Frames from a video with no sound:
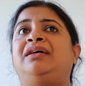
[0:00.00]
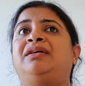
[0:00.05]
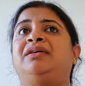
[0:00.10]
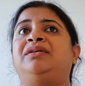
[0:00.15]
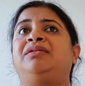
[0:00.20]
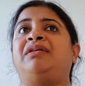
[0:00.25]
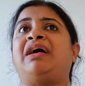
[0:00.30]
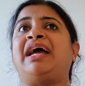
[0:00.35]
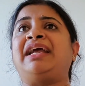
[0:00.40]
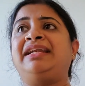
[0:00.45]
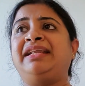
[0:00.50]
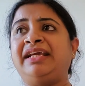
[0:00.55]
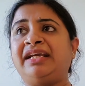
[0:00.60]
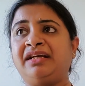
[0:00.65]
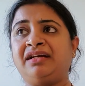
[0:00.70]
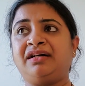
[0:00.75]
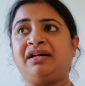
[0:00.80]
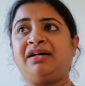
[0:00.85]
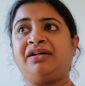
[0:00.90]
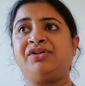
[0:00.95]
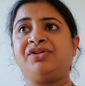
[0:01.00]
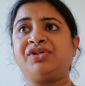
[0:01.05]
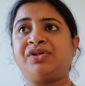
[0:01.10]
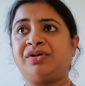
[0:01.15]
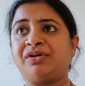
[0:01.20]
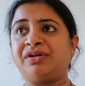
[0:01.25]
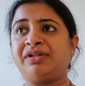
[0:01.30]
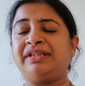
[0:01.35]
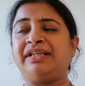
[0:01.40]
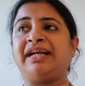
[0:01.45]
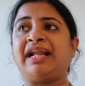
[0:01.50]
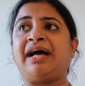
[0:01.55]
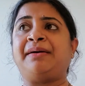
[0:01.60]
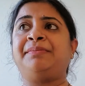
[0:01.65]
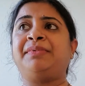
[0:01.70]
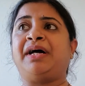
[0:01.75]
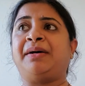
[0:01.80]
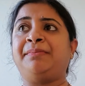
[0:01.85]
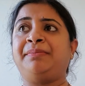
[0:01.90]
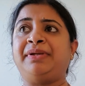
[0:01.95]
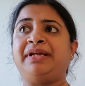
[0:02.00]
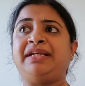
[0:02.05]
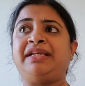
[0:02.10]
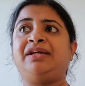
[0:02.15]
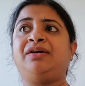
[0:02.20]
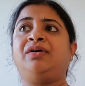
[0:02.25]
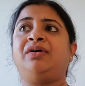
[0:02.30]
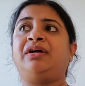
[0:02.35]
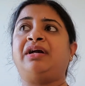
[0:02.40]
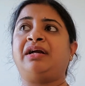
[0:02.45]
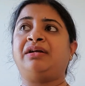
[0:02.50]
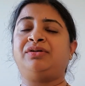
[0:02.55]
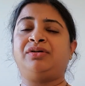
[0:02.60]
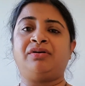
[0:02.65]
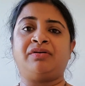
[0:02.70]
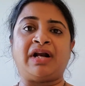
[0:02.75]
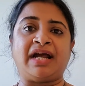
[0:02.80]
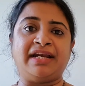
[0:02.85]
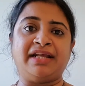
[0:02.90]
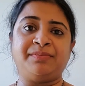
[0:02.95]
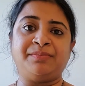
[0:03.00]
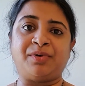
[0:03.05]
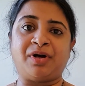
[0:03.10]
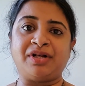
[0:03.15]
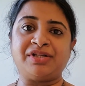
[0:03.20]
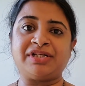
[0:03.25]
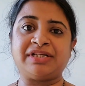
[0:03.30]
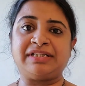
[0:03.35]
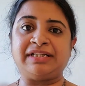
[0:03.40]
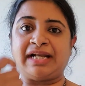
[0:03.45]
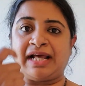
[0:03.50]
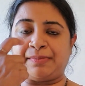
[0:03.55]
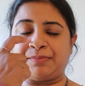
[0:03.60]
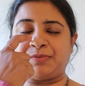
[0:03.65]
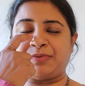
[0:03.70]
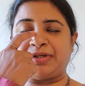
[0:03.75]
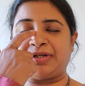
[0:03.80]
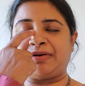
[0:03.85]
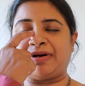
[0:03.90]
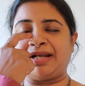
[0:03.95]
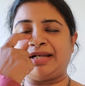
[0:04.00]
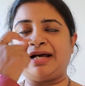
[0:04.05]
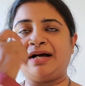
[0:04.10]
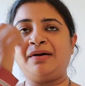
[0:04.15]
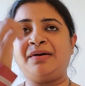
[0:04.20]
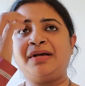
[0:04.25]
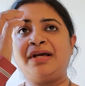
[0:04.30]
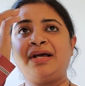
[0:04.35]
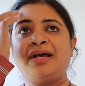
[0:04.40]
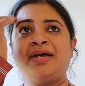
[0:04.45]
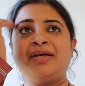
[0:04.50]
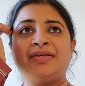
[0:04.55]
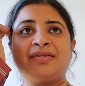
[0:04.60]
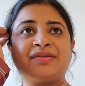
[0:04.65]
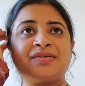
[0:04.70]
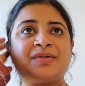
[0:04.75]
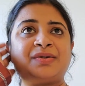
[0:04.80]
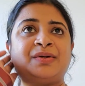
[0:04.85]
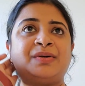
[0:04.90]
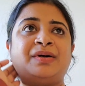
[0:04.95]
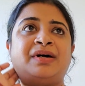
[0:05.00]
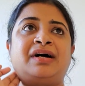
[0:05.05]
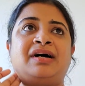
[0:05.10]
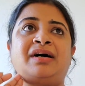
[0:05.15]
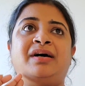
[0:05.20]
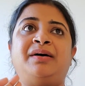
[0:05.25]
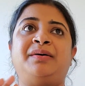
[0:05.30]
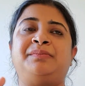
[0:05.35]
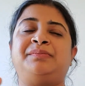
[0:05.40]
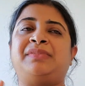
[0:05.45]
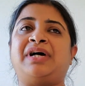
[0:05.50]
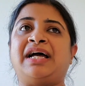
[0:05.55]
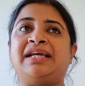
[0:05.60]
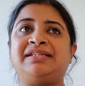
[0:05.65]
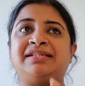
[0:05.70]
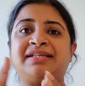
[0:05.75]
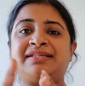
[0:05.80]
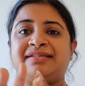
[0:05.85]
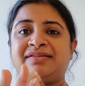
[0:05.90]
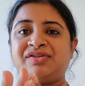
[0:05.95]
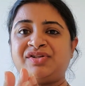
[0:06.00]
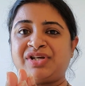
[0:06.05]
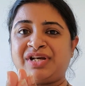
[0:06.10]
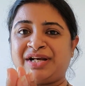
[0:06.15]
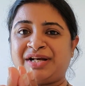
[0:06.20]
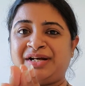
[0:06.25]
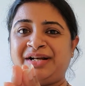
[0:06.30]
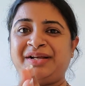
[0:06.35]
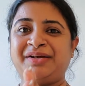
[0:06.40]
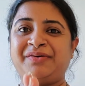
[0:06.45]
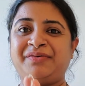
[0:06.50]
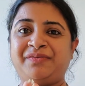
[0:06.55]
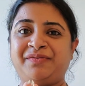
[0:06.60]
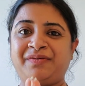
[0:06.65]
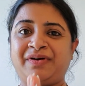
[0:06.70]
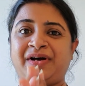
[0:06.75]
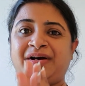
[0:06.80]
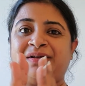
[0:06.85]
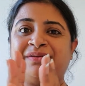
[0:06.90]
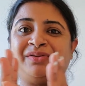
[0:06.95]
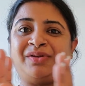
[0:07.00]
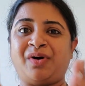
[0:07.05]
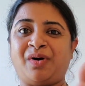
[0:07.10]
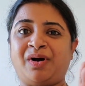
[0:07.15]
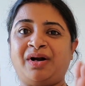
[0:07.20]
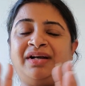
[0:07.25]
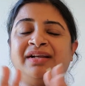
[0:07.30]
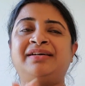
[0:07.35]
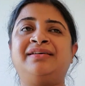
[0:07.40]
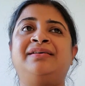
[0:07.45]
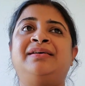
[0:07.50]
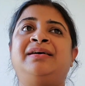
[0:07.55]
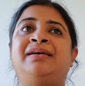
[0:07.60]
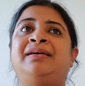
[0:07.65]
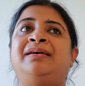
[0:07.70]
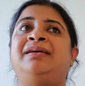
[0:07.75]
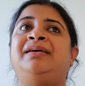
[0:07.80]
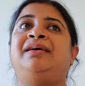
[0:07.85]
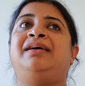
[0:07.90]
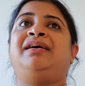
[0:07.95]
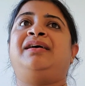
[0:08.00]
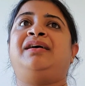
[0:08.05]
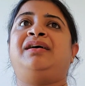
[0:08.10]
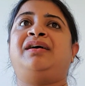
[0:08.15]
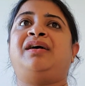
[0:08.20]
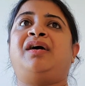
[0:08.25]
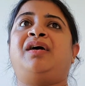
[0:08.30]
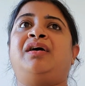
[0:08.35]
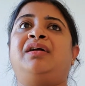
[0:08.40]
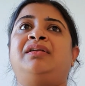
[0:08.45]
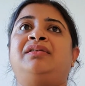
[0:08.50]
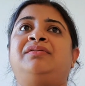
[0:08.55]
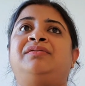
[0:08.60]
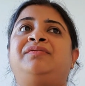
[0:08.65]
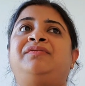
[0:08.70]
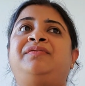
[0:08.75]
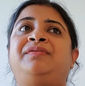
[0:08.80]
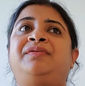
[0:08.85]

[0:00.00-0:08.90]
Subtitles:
writing journal that I'm completing, or a writing project that I'm doing right now. So I just shared a thought on